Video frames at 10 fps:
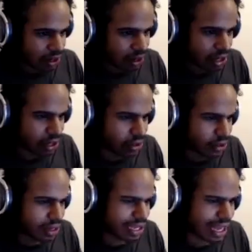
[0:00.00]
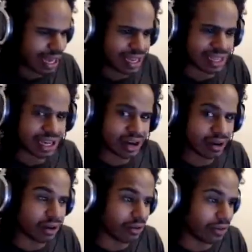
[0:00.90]
All I know is that his
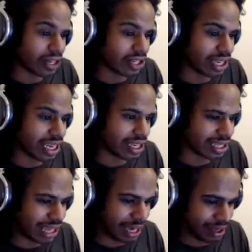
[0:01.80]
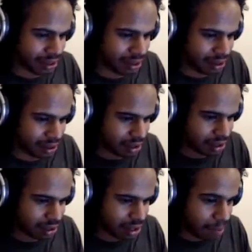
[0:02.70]
character will eventually get a scythe.
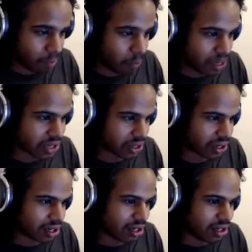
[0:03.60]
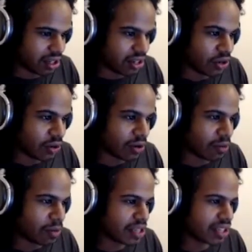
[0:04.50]
I'm a wizard. You're a
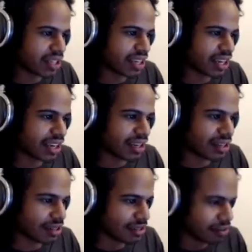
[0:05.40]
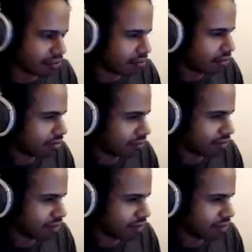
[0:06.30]
wizard, Geist! Mm.